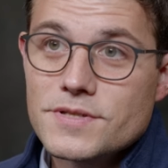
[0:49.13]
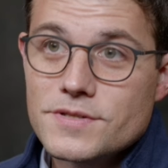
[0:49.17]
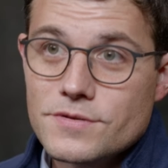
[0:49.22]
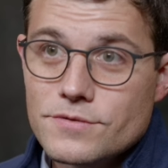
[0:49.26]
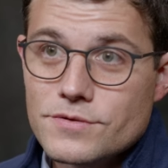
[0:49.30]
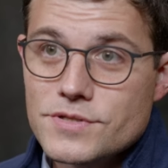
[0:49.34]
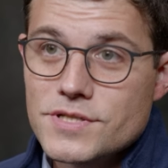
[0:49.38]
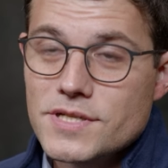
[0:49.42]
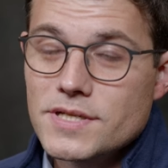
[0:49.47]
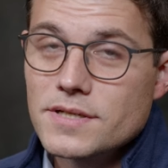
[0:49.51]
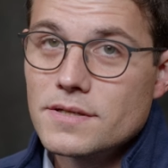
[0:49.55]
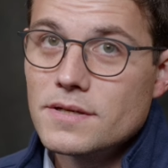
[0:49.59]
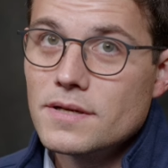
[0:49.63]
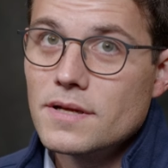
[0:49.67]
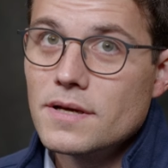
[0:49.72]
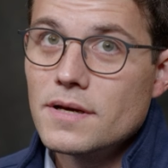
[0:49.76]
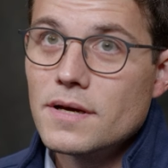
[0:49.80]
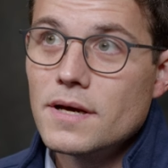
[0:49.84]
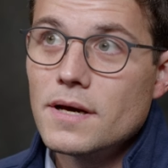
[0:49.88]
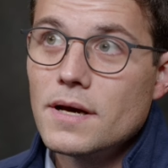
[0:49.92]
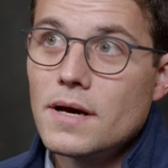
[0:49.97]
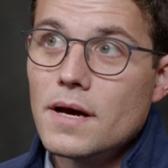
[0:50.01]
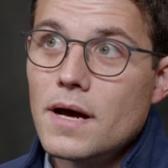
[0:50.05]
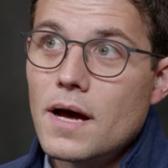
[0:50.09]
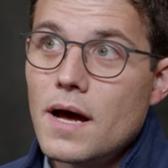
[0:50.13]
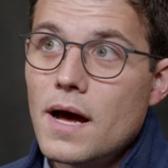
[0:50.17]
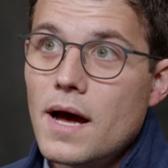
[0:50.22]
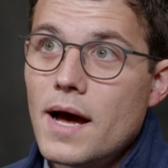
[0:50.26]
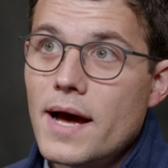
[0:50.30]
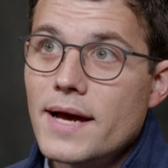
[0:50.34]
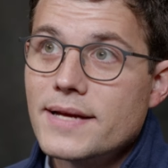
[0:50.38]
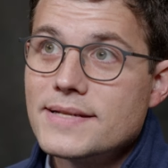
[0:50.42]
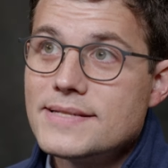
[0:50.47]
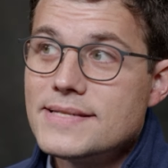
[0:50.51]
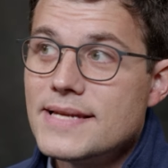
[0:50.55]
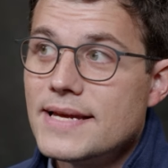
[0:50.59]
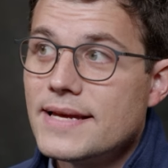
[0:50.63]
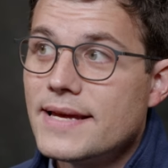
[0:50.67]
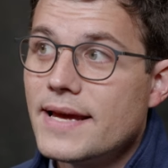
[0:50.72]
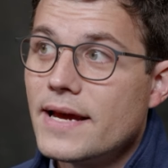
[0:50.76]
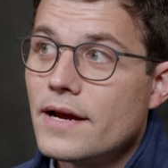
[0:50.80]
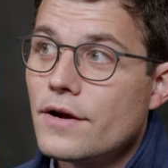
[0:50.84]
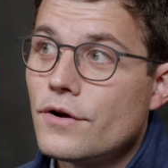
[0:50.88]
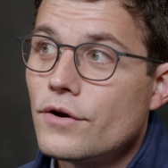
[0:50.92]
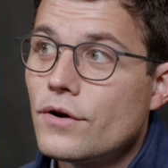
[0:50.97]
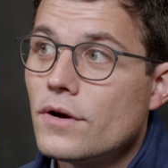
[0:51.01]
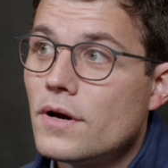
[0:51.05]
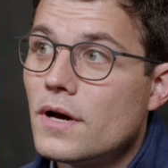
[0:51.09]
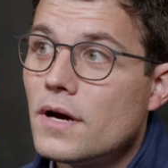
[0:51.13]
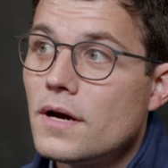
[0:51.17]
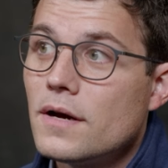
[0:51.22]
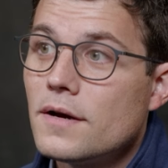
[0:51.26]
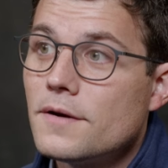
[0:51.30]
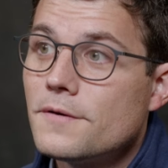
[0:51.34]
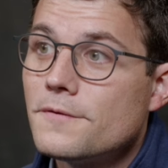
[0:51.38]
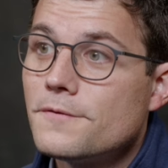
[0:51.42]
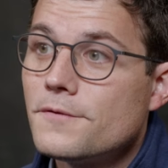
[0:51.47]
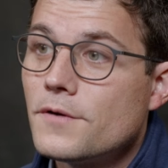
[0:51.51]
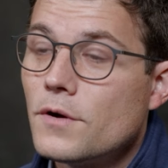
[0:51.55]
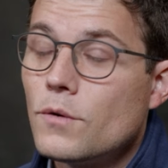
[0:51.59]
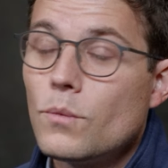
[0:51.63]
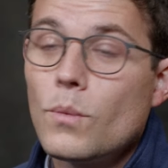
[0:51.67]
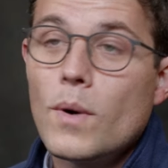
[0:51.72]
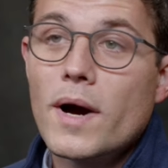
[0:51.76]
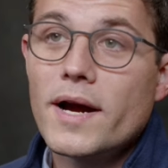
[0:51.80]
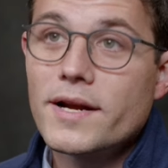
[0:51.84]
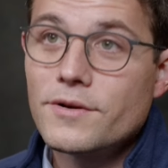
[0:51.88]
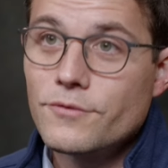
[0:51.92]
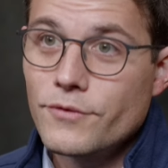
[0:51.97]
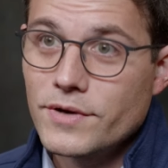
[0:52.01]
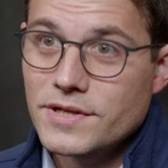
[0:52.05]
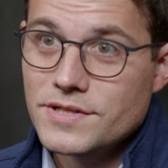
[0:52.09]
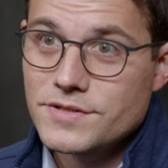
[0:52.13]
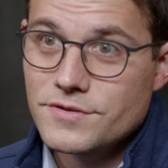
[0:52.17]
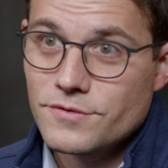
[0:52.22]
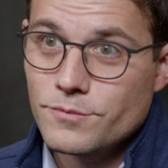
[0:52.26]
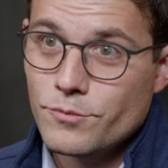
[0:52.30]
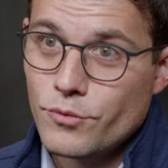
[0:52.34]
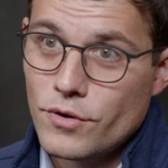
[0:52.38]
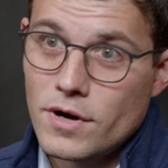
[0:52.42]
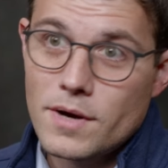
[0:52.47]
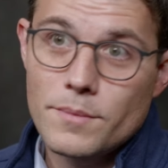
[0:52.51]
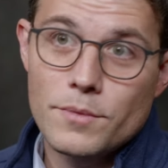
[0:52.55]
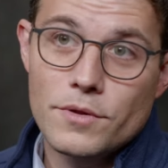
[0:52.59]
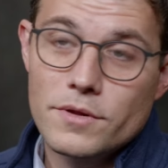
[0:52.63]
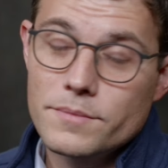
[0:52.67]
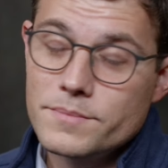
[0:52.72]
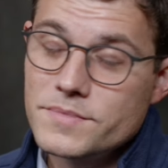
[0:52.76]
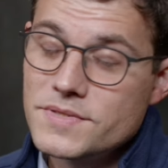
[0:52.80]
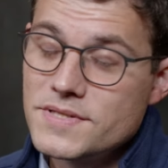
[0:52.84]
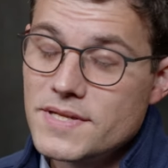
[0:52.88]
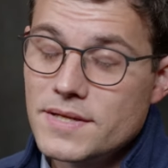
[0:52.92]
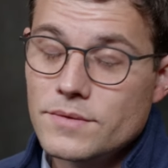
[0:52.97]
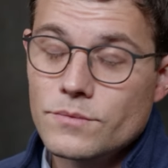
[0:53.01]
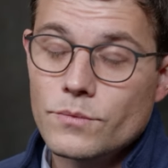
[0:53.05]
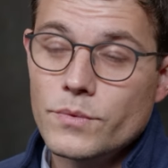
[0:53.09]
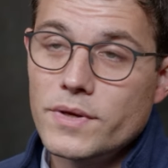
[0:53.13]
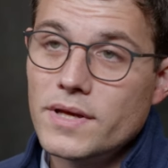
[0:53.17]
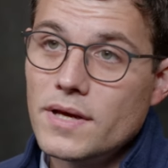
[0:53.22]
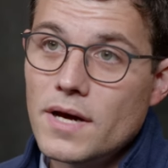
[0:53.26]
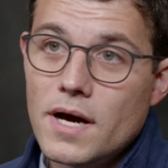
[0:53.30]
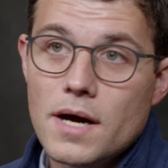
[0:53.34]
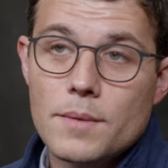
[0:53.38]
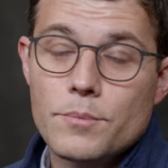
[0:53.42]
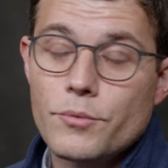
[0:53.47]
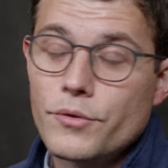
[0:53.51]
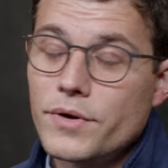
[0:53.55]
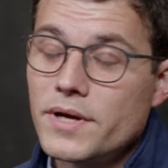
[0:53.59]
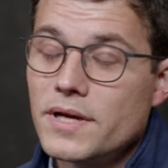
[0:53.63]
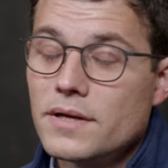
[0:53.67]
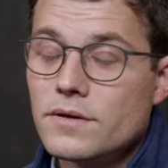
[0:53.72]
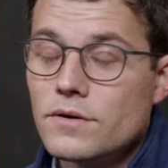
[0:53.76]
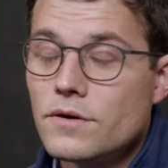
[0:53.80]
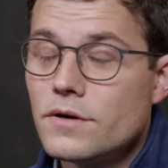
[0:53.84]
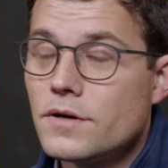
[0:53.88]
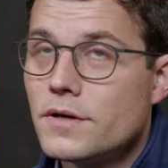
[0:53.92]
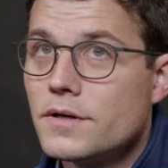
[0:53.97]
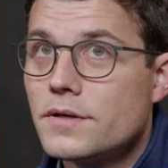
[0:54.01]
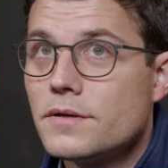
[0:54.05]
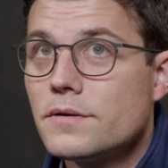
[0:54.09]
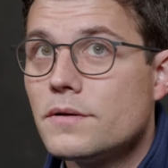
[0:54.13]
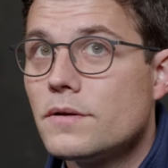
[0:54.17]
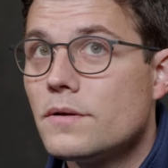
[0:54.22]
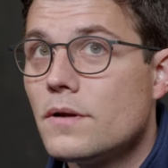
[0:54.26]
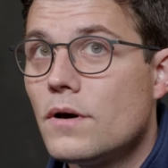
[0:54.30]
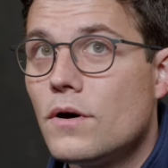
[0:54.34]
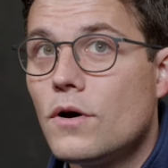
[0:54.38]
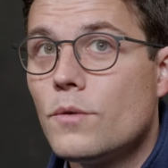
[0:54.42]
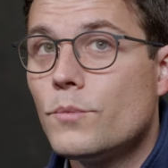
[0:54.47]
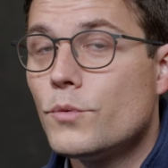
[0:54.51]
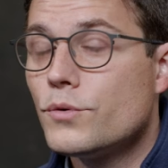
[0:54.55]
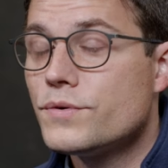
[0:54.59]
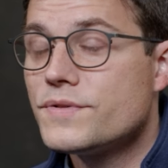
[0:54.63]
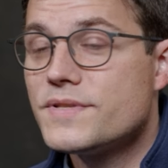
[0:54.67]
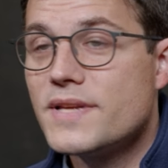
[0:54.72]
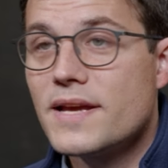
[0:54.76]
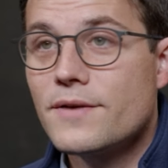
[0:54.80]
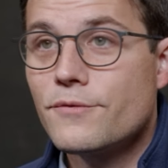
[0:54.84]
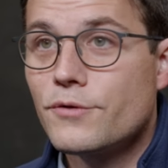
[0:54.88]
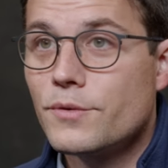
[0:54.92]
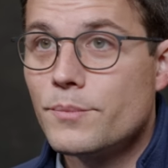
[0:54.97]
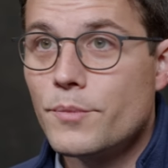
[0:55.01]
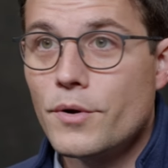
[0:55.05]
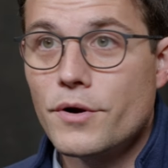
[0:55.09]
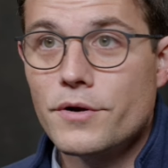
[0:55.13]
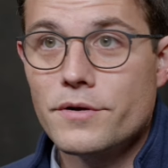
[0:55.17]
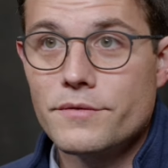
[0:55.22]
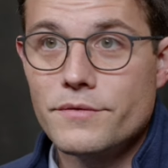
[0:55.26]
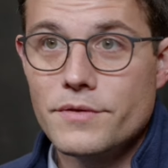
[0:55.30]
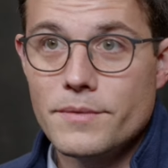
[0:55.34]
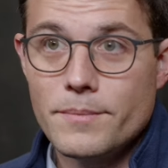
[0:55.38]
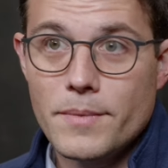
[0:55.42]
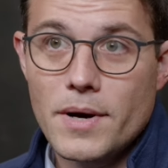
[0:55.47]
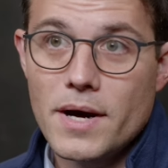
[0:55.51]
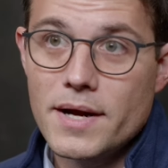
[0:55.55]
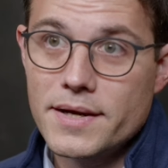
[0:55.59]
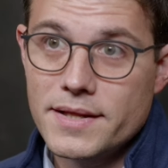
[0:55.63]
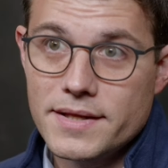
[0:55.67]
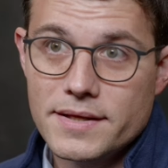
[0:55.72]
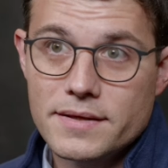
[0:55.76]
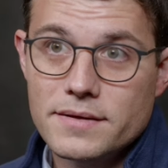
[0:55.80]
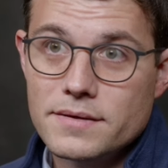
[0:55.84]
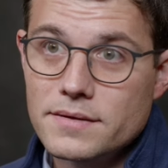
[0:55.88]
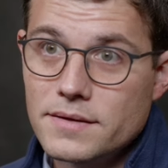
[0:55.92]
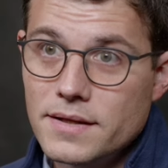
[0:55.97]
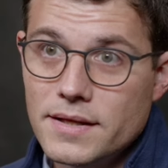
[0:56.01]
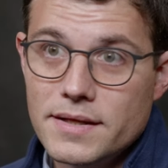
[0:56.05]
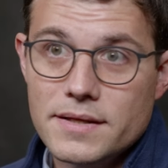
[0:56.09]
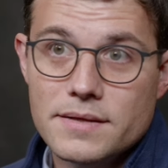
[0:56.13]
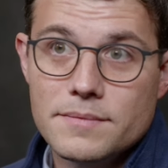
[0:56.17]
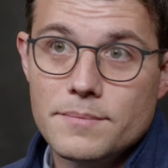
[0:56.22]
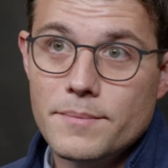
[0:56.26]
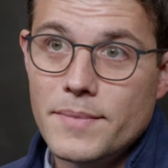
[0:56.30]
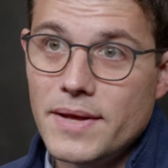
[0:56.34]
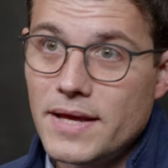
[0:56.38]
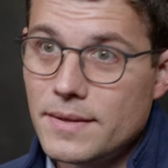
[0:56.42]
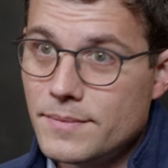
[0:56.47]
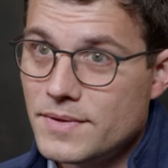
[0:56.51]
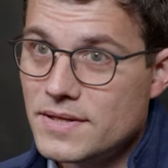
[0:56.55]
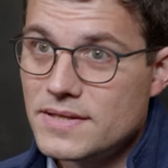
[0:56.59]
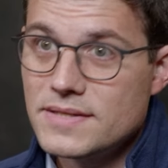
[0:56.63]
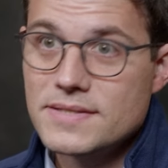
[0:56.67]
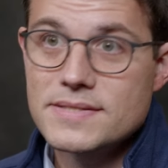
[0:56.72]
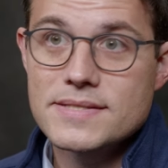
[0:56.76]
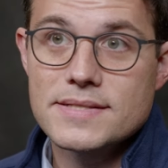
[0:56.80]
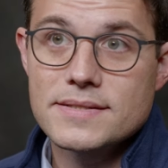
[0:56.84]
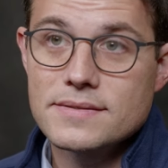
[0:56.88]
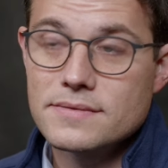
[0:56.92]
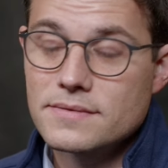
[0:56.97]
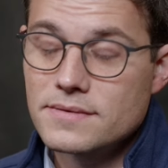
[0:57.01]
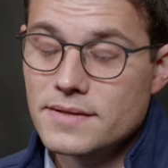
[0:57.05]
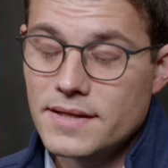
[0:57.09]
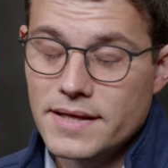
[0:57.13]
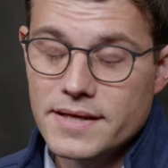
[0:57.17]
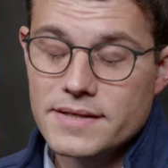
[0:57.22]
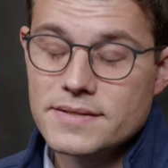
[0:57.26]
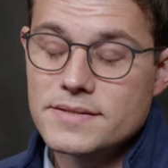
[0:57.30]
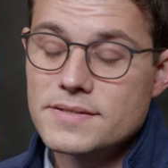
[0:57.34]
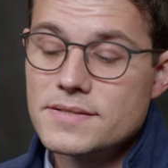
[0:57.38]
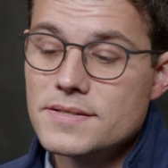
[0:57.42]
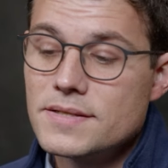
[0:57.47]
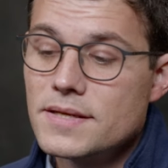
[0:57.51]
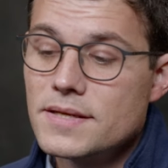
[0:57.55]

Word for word: surgeon, I take care of a wide range of problems, and we operate on almost every part of the body in babies and kids.